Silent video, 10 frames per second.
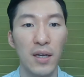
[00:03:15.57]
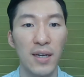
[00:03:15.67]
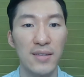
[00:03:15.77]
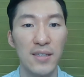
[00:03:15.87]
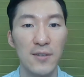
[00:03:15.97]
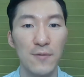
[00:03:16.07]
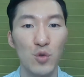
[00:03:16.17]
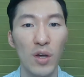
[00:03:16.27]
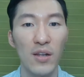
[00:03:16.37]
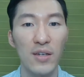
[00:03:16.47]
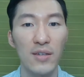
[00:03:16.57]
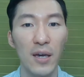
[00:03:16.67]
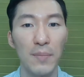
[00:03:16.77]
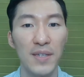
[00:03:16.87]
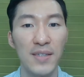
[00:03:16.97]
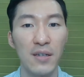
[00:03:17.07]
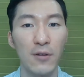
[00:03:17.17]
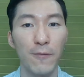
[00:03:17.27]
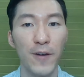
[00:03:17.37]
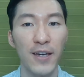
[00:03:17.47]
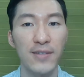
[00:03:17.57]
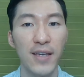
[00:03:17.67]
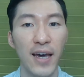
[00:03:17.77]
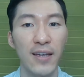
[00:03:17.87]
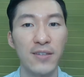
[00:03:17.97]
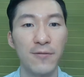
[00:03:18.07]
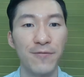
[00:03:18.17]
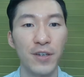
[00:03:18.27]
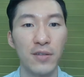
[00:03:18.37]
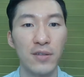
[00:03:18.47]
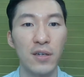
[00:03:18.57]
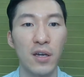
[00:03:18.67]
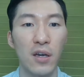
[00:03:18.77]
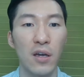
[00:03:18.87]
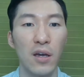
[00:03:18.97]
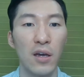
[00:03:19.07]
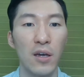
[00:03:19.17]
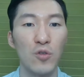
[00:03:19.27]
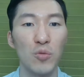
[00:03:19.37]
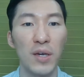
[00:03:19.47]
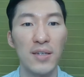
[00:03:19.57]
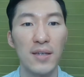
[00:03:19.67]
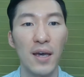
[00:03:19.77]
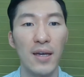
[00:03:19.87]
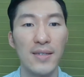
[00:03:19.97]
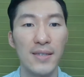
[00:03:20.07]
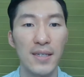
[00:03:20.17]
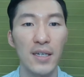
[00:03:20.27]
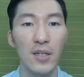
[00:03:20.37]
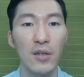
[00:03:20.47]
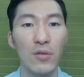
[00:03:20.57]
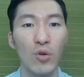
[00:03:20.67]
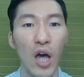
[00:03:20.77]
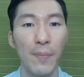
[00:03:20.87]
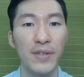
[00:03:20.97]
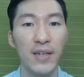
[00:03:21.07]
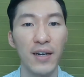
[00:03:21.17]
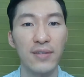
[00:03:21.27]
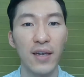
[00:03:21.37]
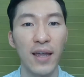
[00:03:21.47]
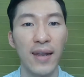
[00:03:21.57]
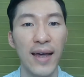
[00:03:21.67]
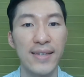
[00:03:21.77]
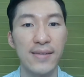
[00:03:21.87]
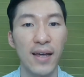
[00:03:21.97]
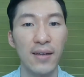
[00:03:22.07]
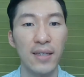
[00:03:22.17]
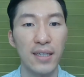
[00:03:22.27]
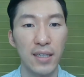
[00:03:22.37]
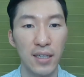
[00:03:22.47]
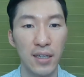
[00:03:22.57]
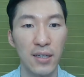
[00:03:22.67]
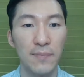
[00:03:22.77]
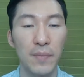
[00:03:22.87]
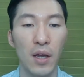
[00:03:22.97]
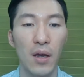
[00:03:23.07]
Excessive swelling can be seen in the face, hands, and feet. And you may see no appetite and less likely eating.